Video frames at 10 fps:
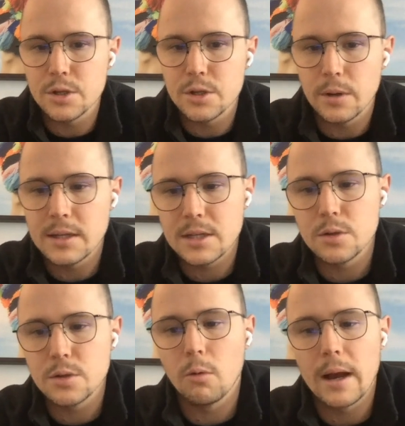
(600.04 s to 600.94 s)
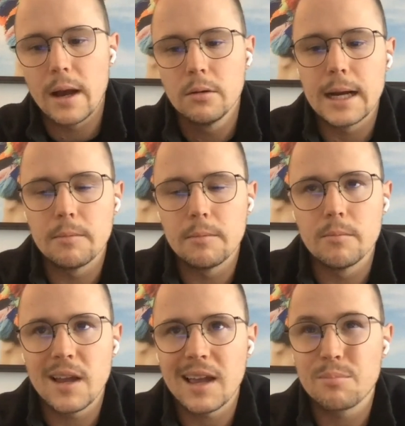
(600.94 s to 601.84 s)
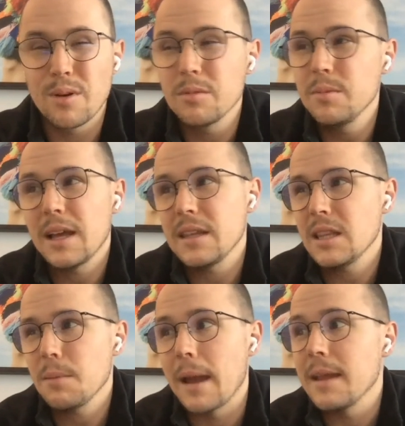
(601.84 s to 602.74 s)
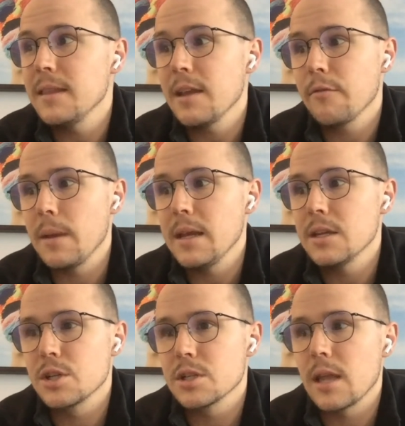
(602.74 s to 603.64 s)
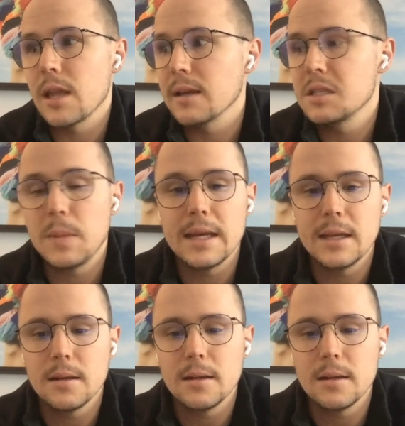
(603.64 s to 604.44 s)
it and does do it well. And probably, I think the main thing for me is just like speed.